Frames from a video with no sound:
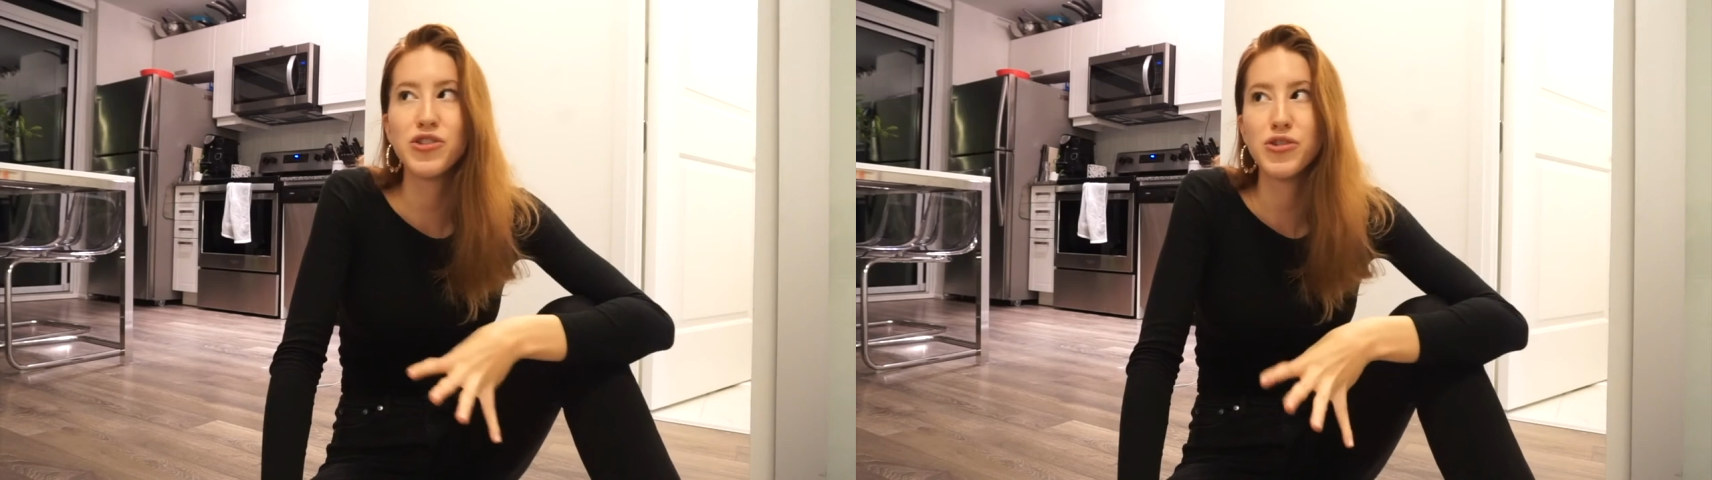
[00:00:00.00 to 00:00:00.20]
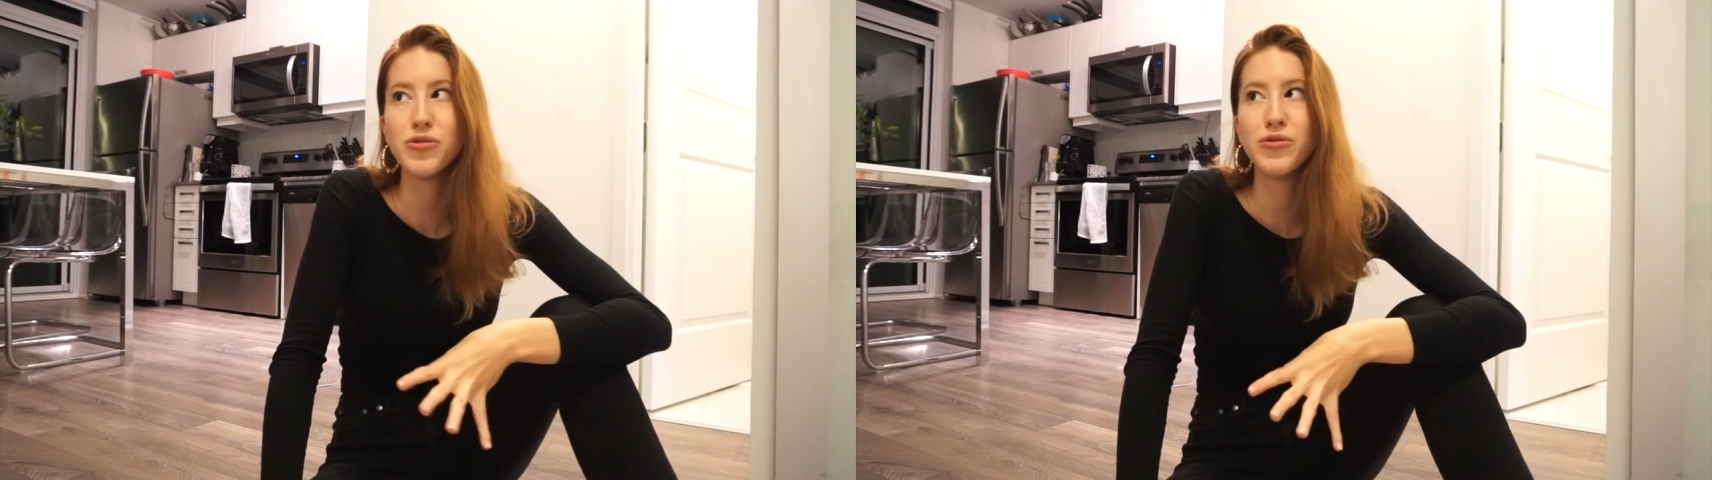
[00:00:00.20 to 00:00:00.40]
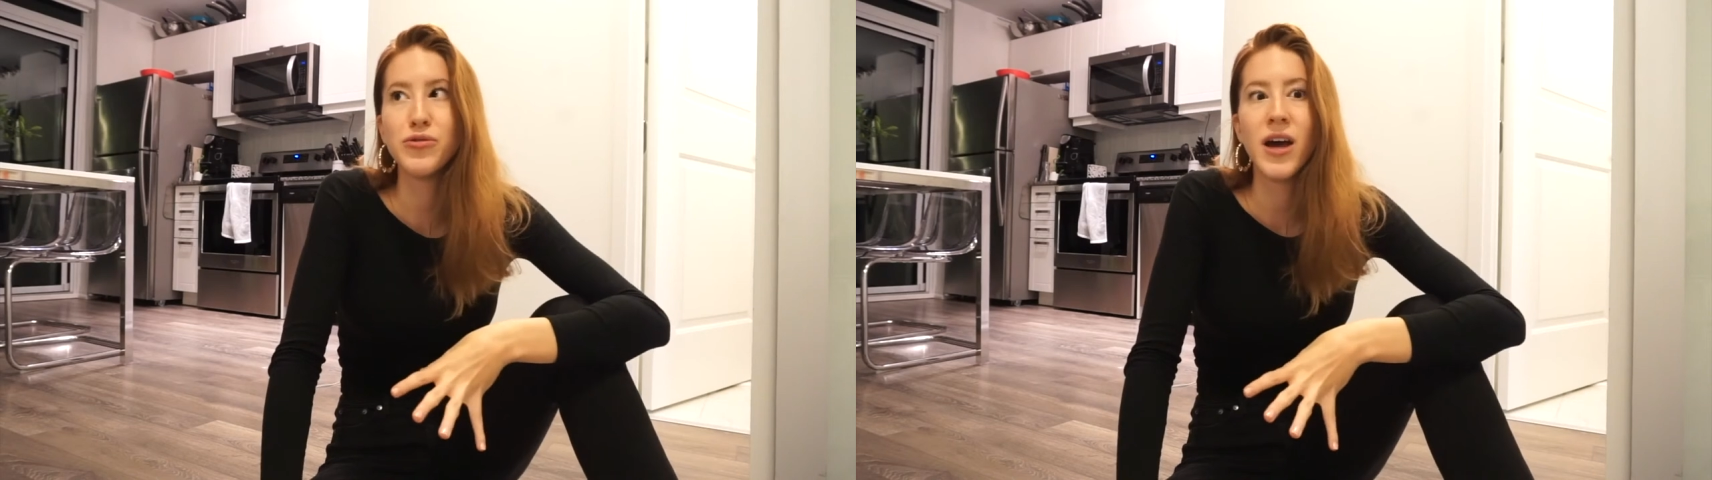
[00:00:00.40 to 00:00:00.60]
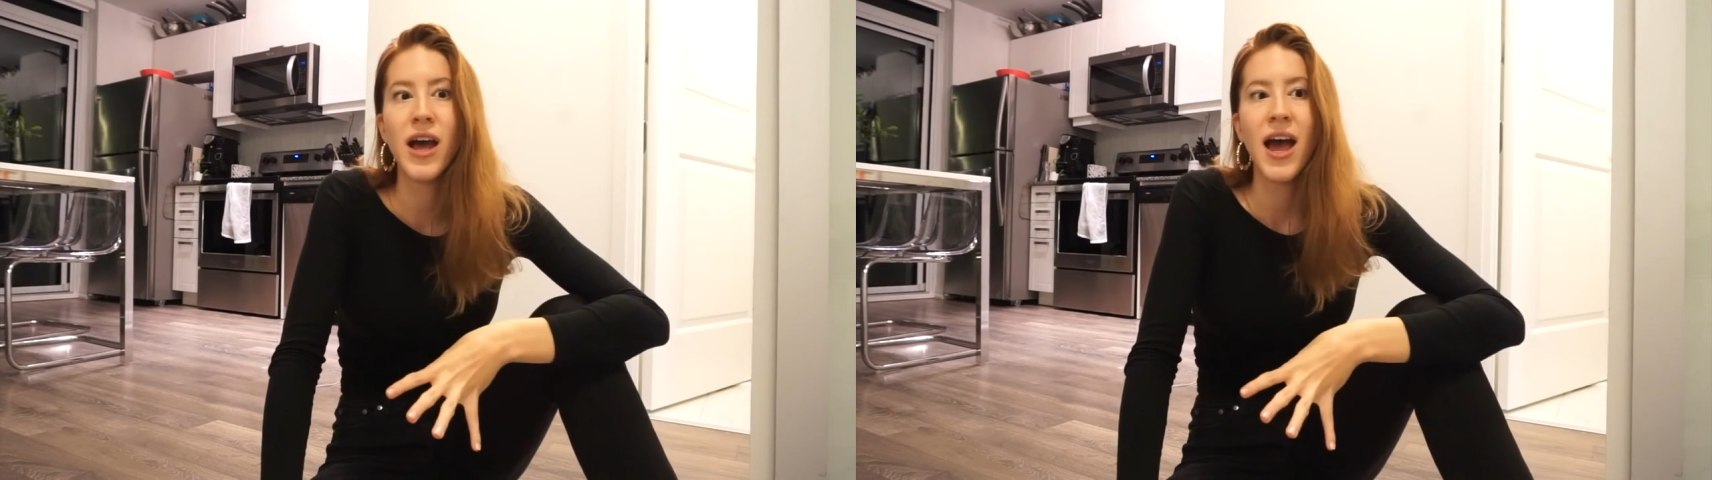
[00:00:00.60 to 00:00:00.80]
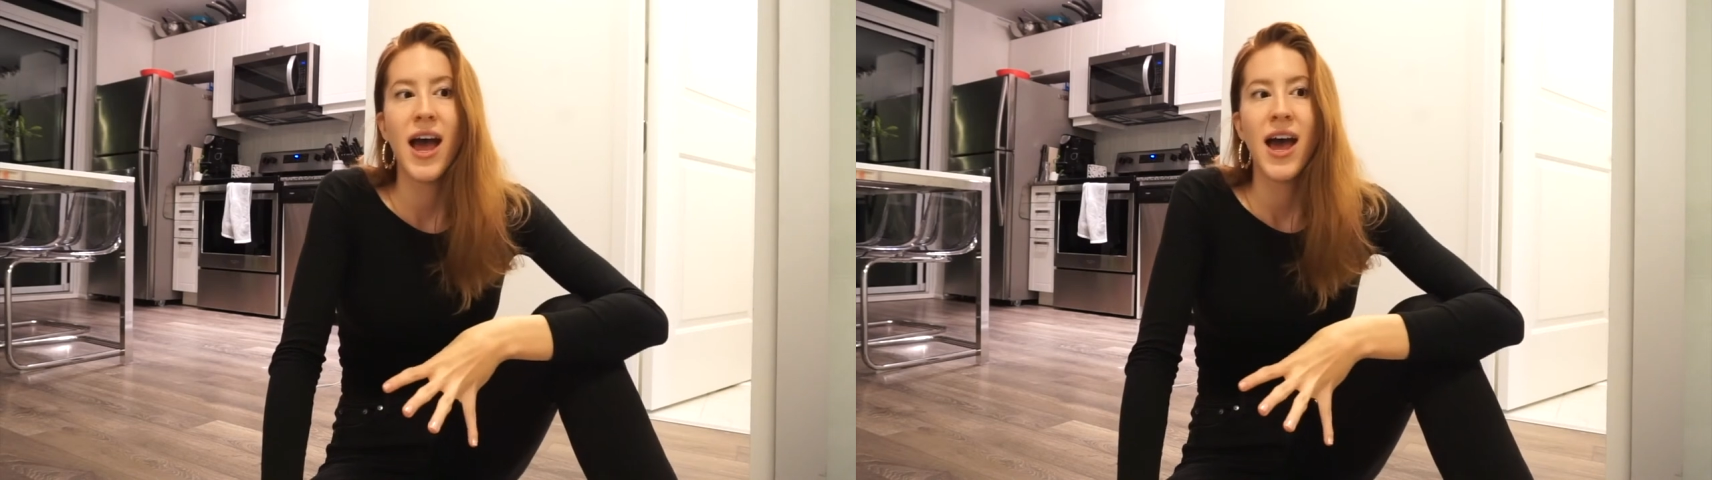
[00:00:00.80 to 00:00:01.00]
to
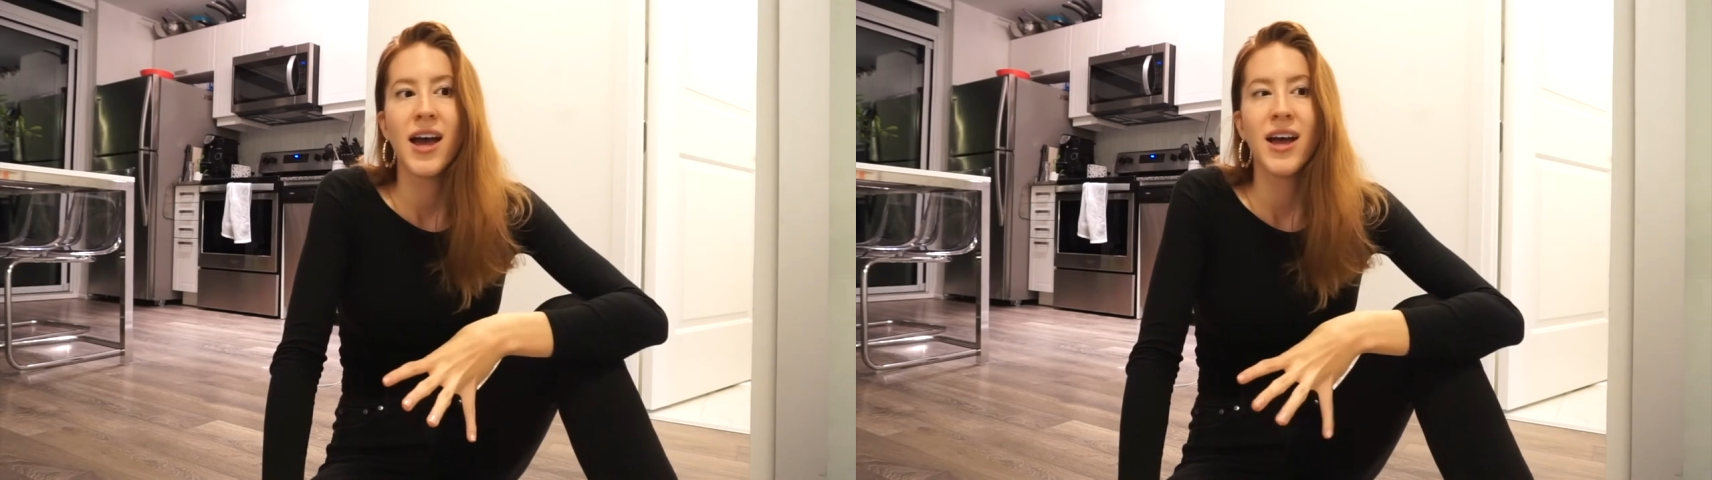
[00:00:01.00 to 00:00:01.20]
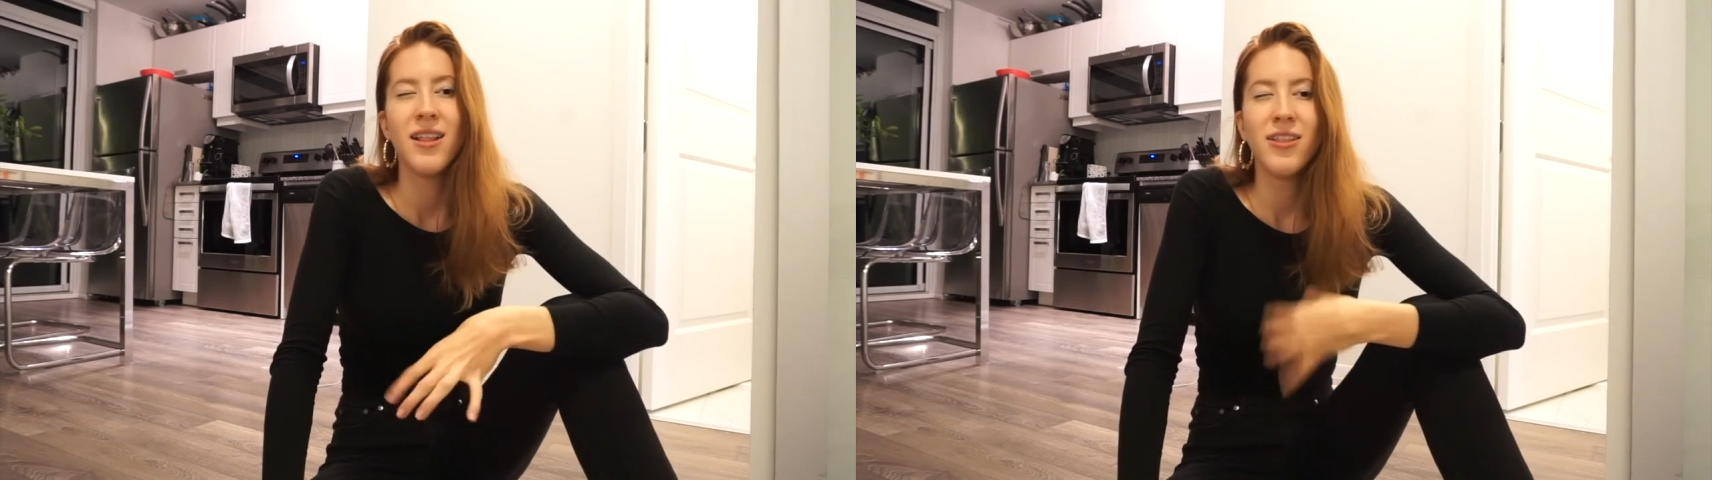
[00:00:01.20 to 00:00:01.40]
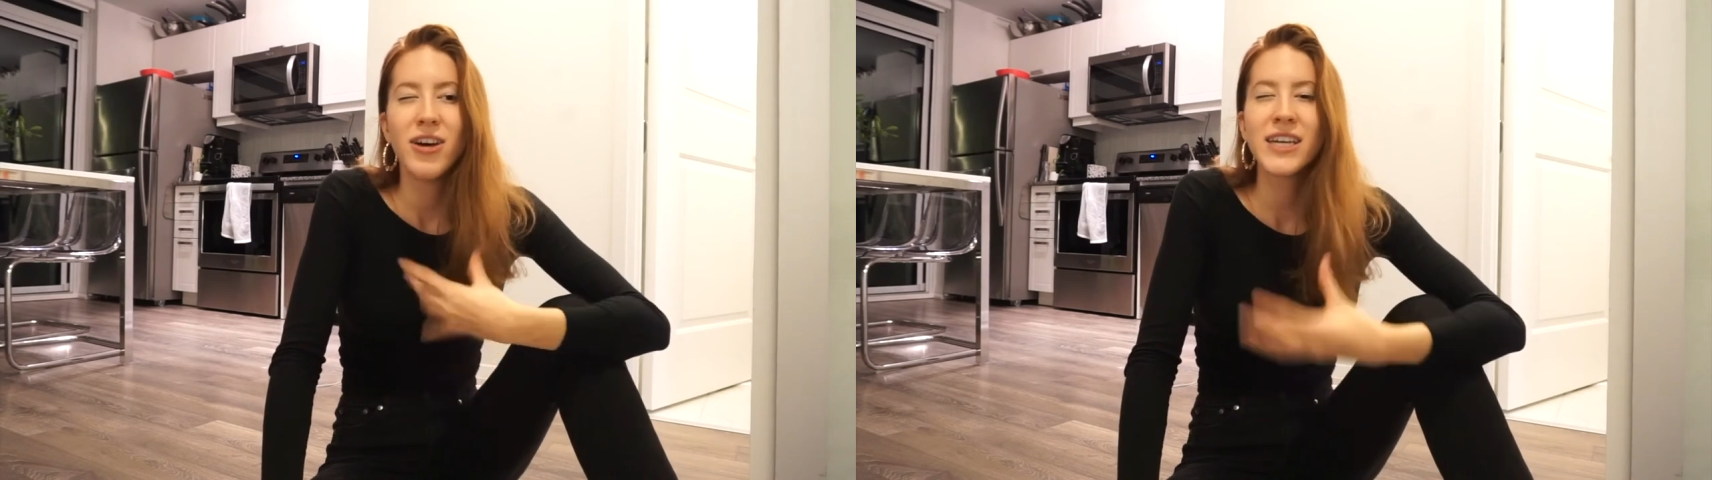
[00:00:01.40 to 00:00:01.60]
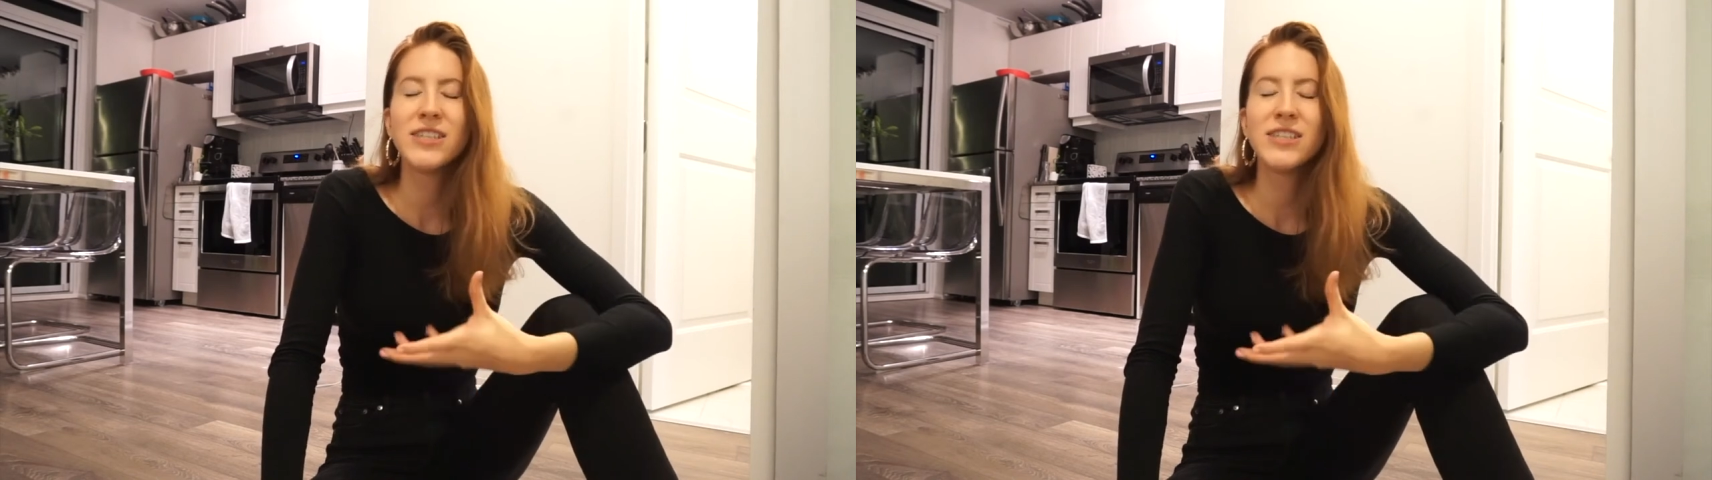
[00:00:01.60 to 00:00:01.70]
look